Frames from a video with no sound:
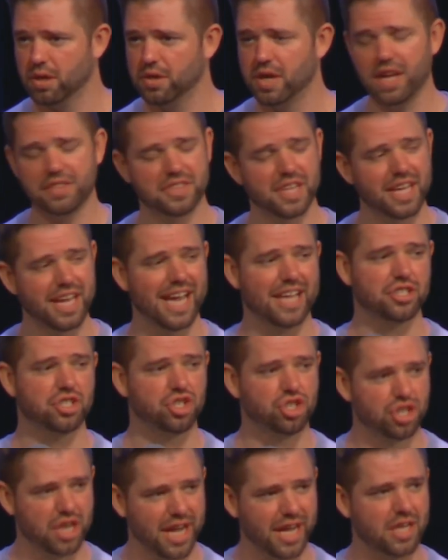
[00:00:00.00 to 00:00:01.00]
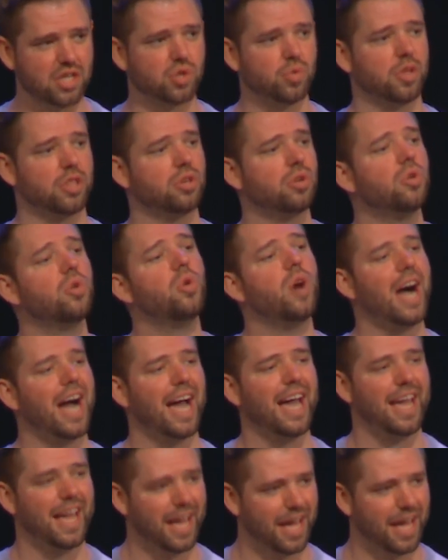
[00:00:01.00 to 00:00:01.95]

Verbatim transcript: Nothing has changed with who I